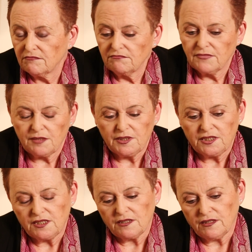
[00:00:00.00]
Maybe
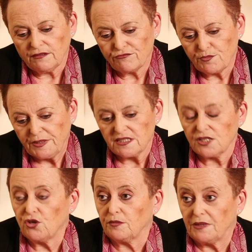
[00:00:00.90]
the Japanese
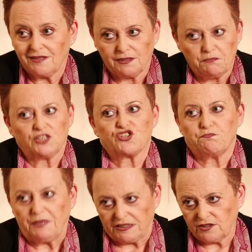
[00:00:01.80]
economy did much
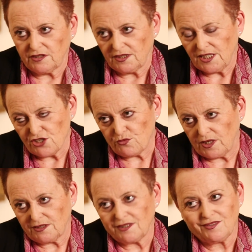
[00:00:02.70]
better than Israel
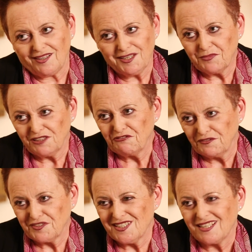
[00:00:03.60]
at the time in the
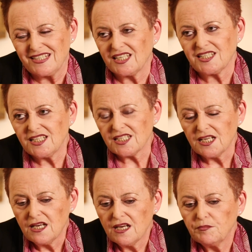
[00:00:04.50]
50s and 60s.
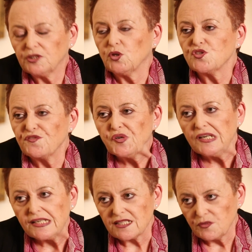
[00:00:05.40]
But also for
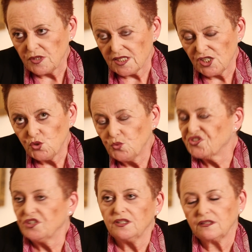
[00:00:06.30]
us, it was a
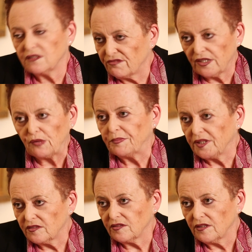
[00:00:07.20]
U-turn
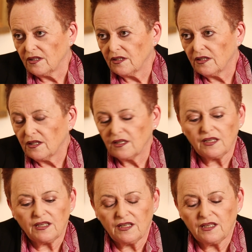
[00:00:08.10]
development
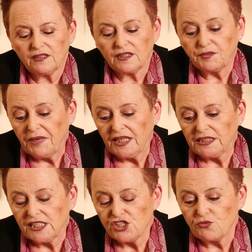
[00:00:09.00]
that made
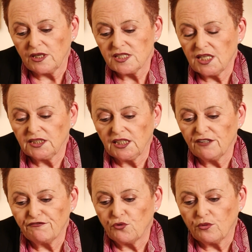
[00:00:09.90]
Israel suddenly
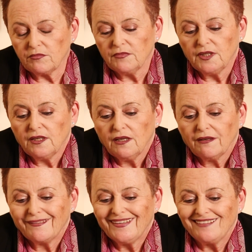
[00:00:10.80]
from
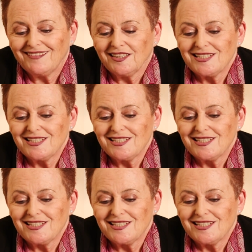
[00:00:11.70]
getting